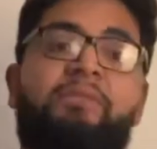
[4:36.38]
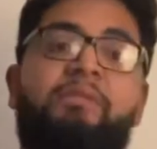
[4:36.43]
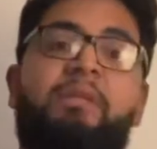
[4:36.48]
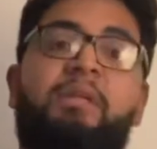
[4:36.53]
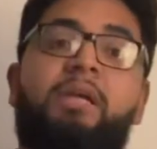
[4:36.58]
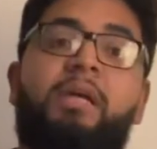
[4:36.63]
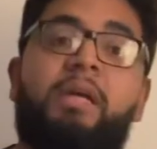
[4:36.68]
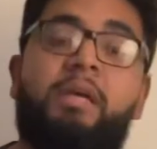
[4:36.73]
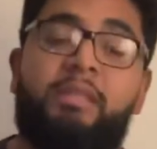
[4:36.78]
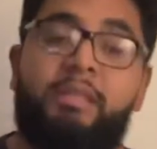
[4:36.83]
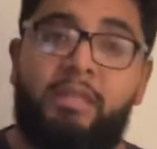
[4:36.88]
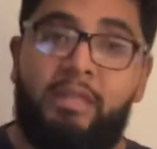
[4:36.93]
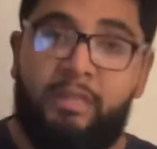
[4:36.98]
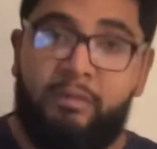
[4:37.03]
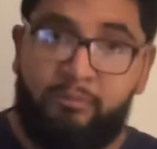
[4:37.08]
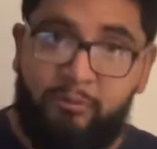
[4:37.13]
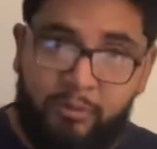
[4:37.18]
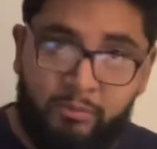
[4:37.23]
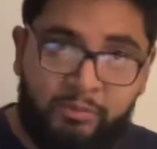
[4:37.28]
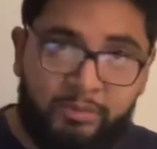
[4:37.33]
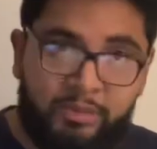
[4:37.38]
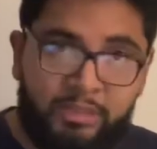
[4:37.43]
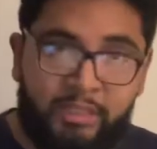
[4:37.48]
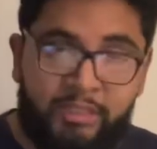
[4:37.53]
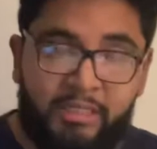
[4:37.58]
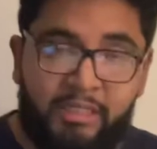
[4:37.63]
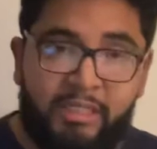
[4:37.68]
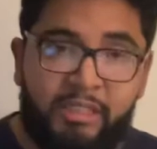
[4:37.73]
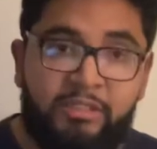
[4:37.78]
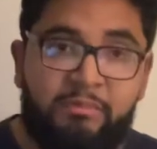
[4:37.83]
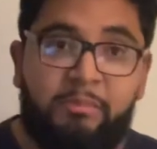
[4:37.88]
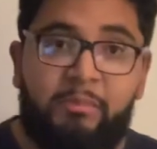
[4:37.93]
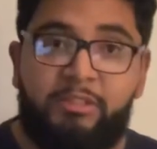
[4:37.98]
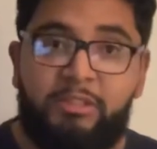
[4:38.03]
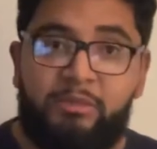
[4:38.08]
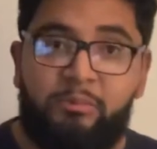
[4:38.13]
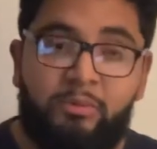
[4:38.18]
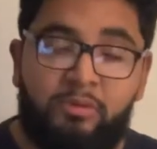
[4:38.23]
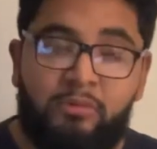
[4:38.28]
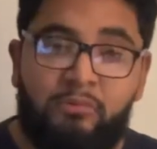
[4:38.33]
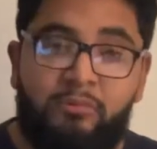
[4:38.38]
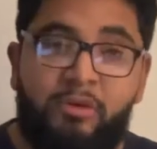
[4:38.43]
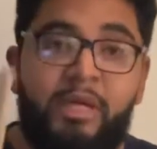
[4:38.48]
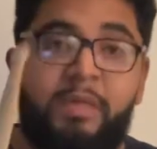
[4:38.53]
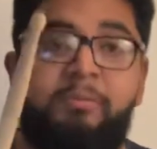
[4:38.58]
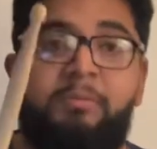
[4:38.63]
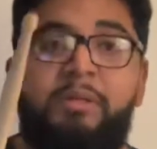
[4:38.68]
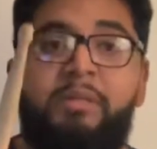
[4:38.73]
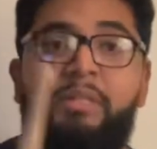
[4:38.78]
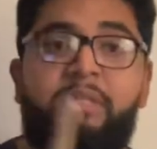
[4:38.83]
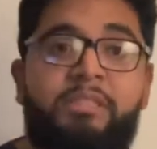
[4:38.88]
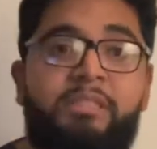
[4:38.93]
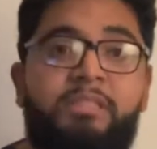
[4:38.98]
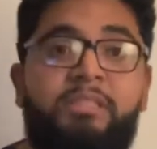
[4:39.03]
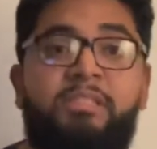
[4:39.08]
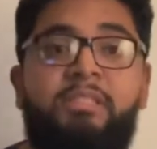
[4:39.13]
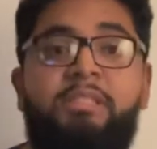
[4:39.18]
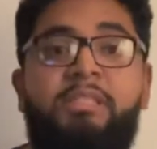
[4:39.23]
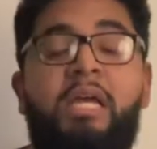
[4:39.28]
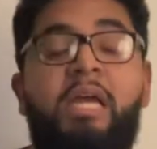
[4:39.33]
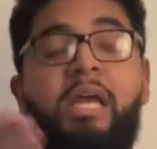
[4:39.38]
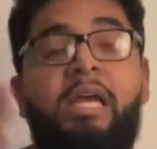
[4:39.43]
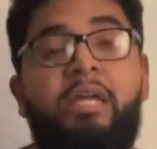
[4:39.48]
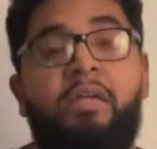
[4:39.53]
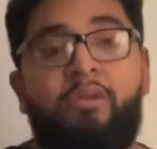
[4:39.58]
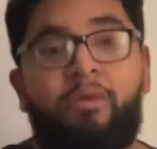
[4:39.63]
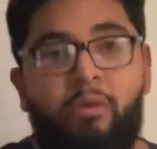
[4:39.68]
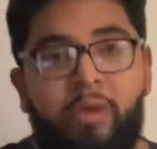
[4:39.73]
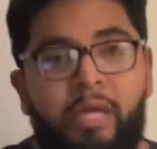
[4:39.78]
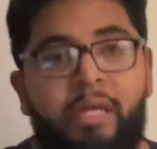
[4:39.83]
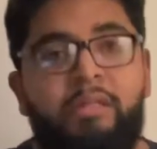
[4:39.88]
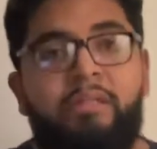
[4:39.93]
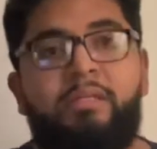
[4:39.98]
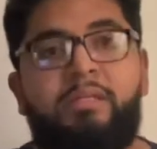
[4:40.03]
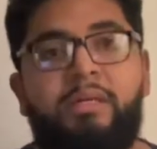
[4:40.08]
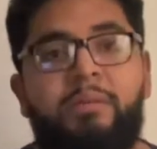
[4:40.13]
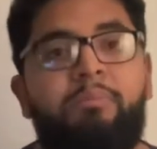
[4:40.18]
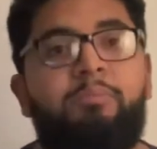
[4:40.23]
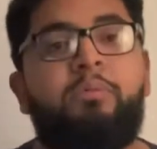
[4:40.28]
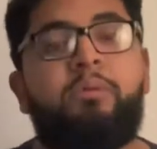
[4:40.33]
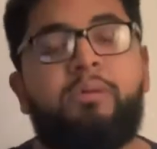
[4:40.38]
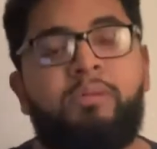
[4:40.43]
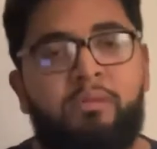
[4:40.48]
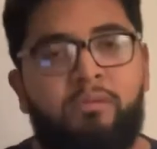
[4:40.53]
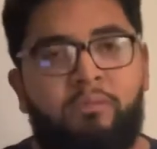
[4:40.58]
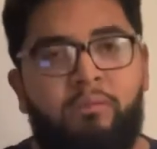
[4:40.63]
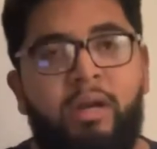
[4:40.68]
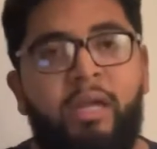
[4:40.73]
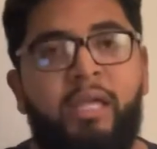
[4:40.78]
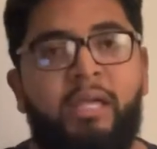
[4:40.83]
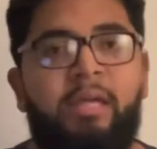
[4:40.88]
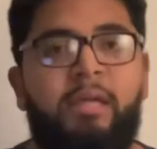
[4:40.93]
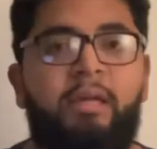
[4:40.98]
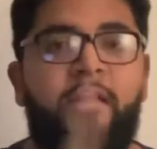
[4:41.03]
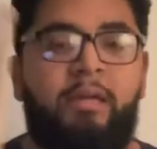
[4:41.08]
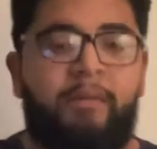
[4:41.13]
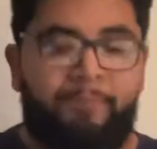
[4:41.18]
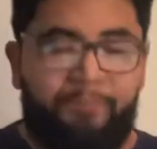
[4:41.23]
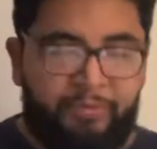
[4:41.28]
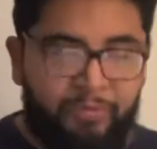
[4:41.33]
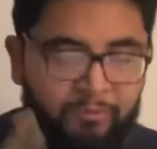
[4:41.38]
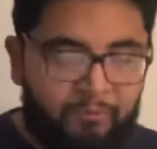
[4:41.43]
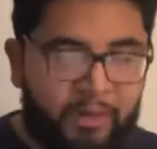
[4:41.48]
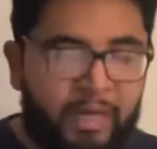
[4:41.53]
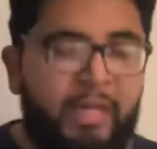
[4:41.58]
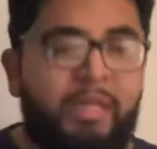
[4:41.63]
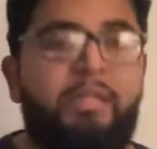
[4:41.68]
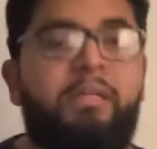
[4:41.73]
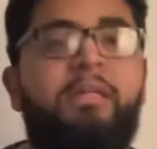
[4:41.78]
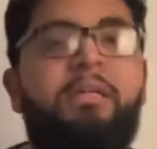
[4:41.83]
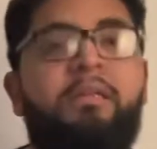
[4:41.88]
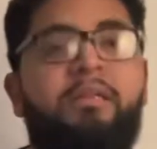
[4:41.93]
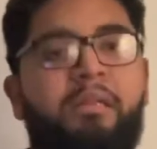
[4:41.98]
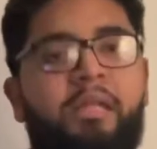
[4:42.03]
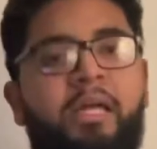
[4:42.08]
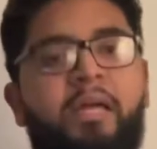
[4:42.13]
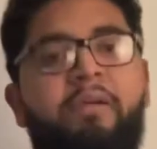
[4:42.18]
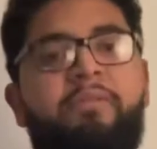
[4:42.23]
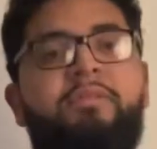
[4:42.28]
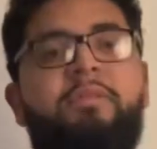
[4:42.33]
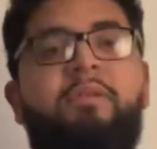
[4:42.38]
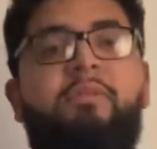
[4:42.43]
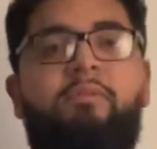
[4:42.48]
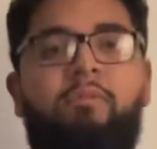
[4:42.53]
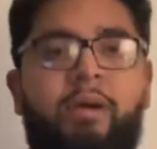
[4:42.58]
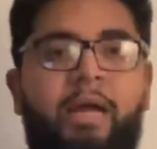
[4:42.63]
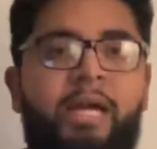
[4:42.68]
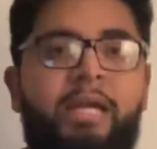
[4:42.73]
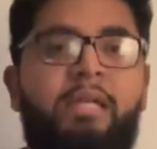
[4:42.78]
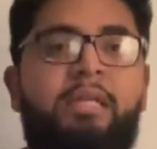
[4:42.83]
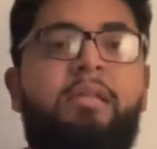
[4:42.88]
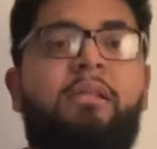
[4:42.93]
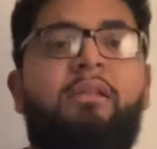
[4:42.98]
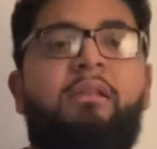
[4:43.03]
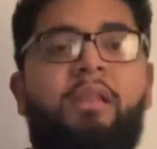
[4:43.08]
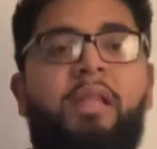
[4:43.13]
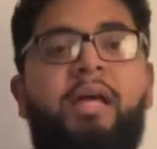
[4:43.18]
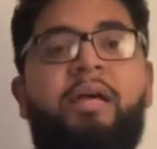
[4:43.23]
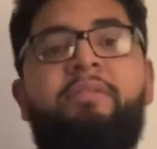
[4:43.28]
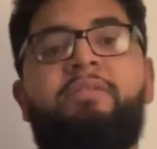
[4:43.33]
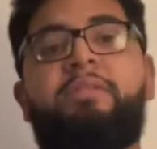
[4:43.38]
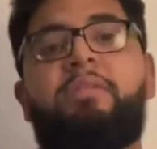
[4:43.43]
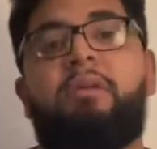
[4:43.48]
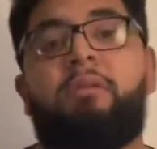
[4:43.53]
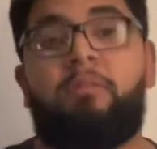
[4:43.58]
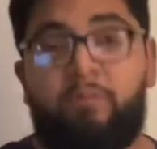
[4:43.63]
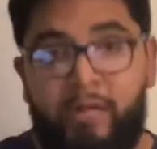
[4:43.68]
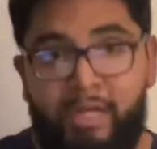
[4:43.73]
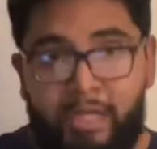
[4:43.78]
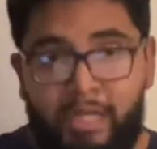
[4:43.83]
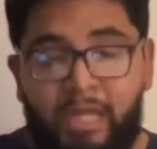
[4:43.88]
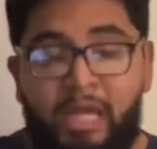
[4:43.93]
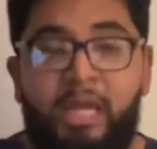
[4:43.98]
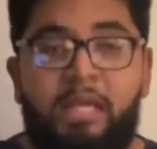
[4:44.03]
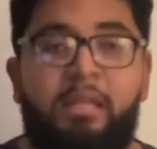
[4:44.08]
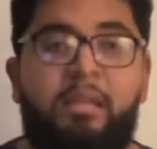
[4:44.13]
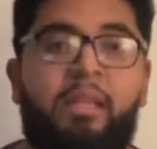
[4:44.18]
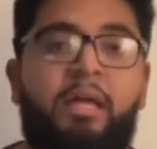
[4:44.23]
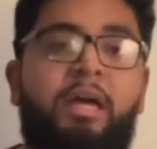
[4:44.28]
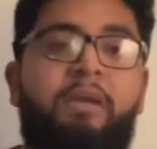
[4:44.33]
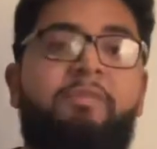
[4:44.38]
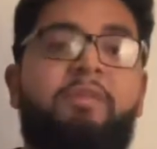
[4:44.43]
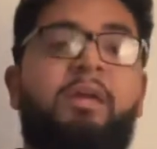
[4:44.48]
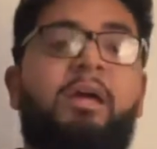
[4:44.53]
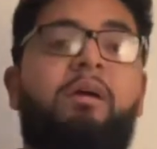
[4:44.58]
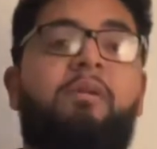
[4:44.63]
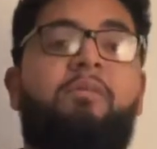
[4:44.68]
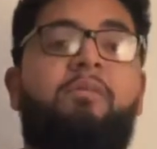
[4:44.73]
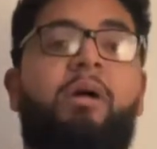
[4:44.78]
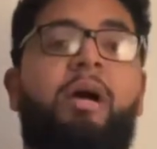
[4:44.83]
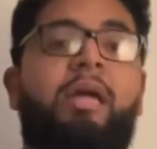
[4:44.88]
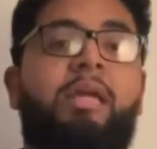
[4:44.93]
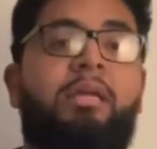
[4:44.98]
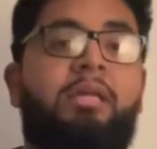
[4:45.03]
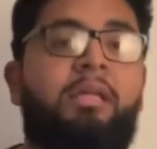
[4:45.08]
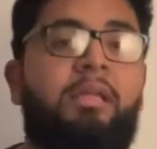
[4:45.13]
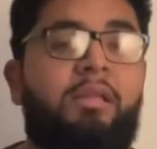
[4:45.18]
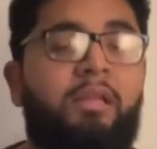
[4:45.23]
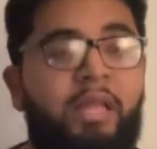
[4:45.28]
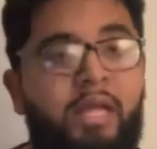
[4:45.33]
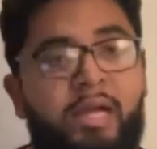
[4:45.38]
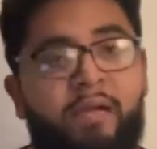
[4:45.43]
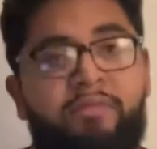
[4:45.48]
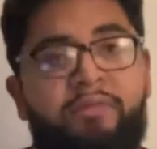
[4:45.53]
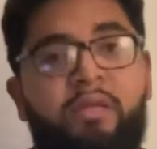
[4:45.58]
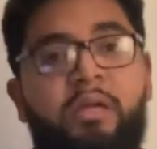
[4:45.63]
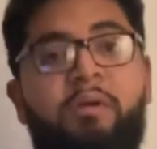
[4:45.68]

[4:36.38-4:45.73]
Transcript: and then we will start the next measure with the right, because you end up with the right, left, right, left, right, left, right, left.